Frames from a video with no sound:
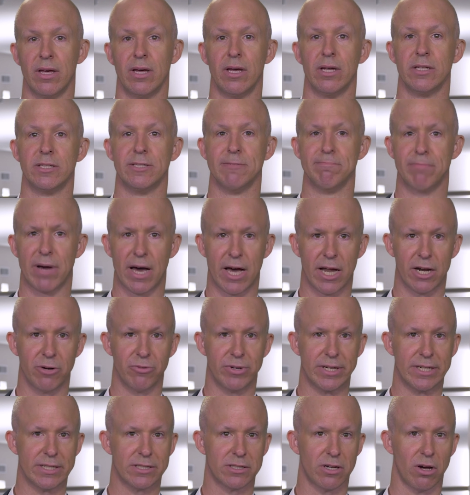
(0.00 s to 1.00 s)
Zimbardo
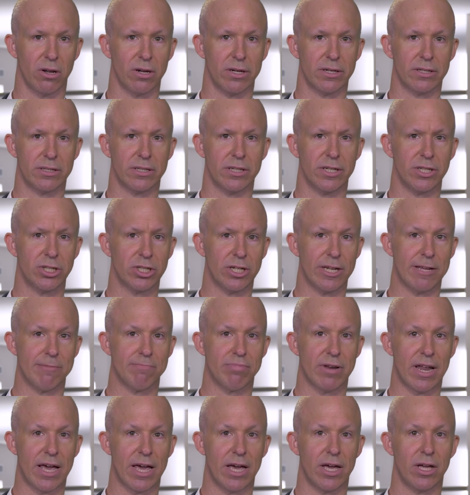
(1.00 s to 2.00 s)
and his colleagues initially
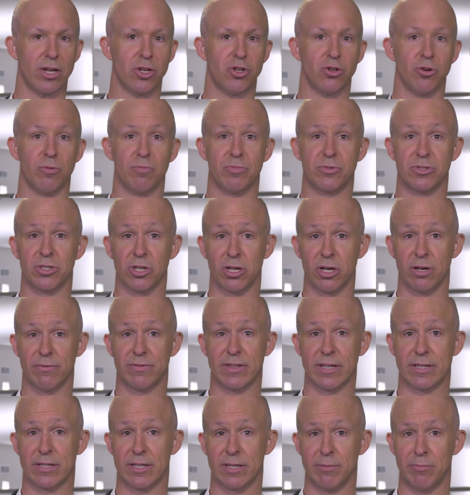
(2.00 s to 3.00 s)
planned to observe
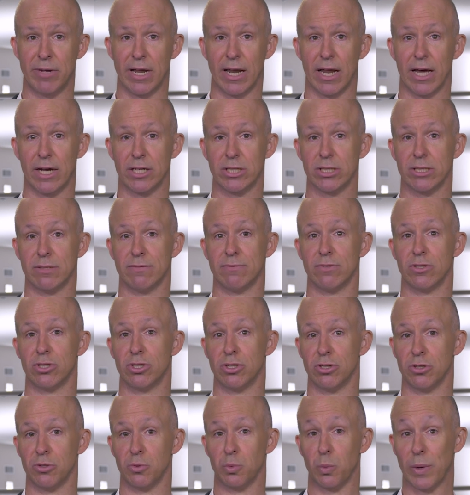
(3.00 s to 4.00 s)
the simulation for
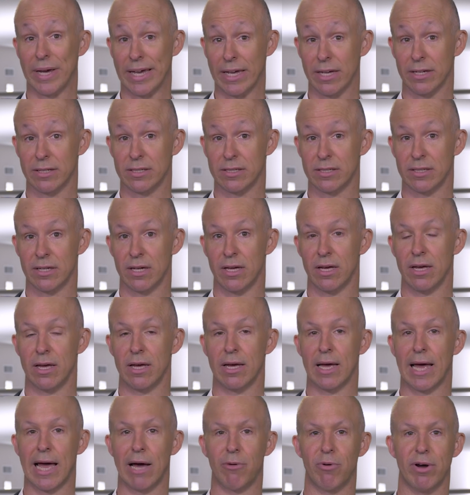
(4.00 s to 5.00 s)
two weeks.
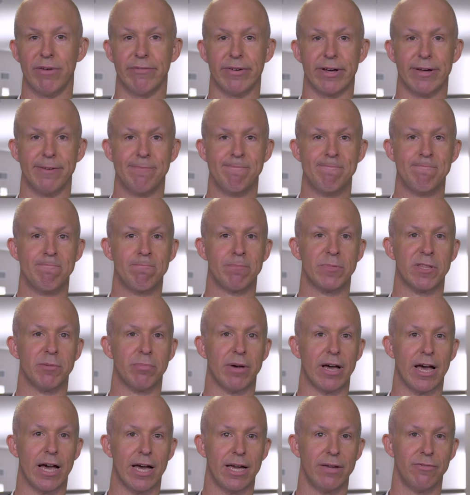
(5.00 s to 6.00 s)
However, the
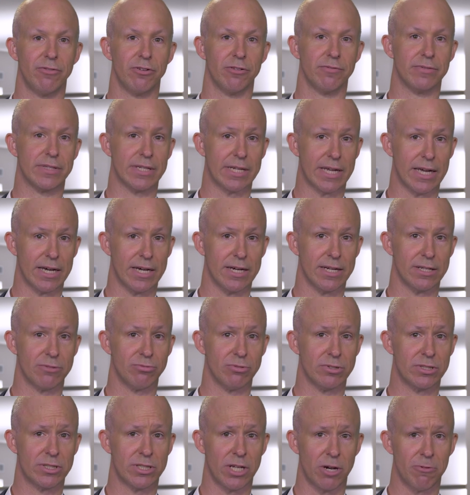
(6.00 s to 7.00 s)
behaviour of the guards
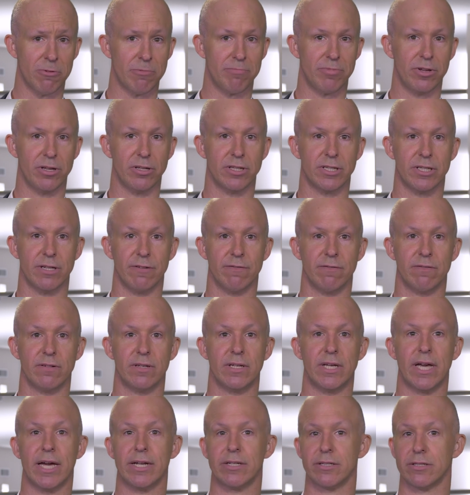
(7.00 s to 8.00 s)
was so abusive,
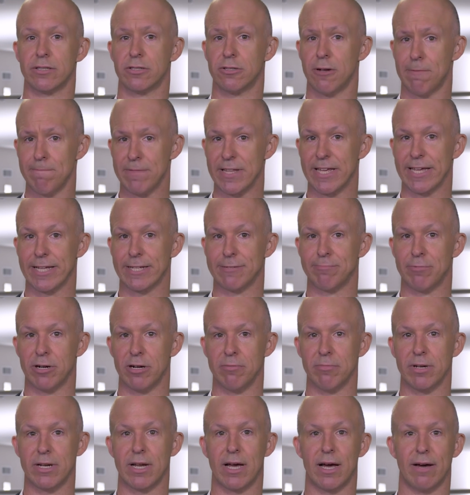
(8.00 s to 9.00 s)
he had to stop the
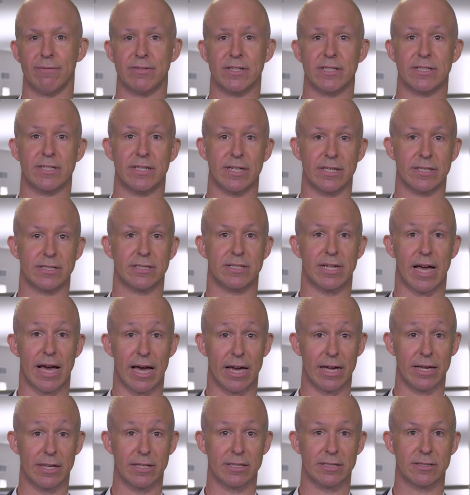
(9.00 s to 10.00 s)
experiment after six
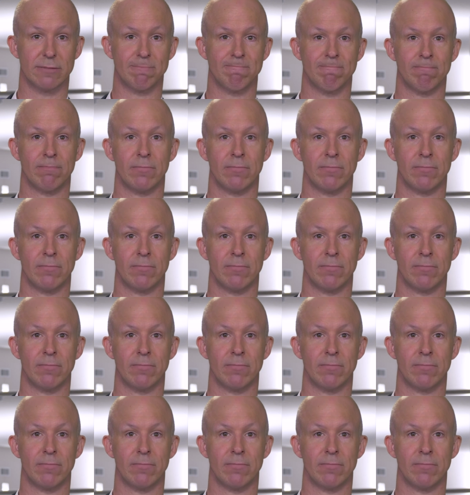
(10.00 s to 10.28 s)
days.